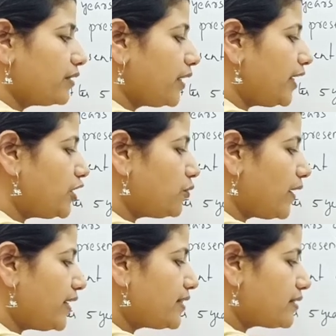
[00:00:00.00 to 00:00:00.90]
3 into y
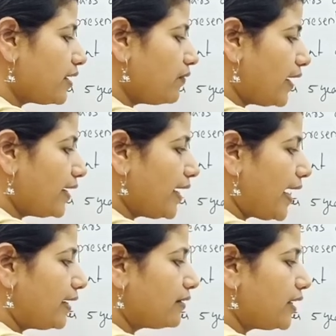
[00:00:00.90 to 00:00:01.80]
is 3y
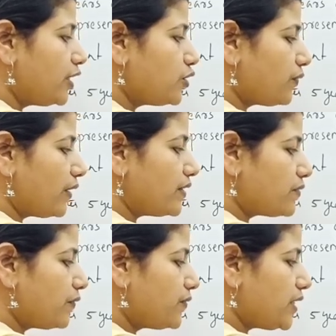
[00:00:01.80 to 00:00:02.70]
and 3 into 5 is
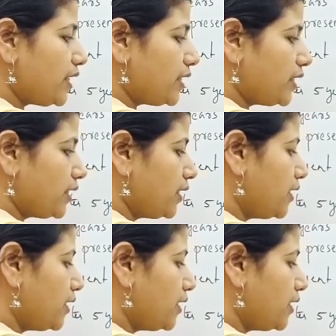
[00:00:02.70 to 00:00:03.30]
15.